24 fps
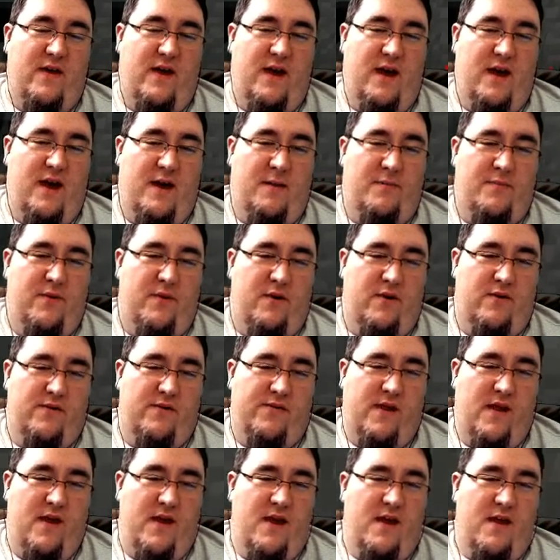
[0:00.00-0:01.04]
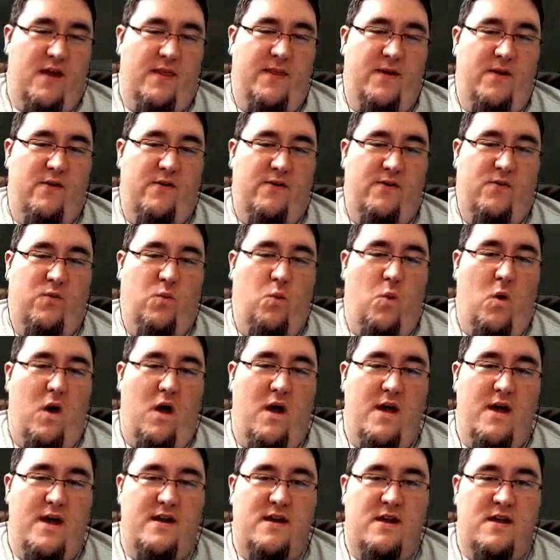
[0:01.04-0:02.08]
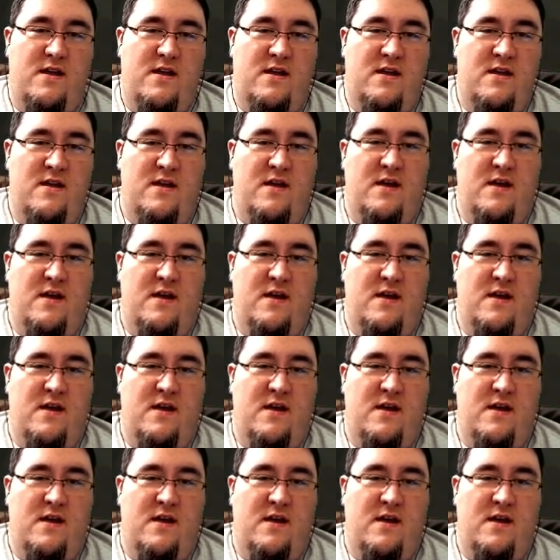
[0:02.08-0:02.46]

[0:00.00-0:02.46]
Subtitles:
hoppers, there's one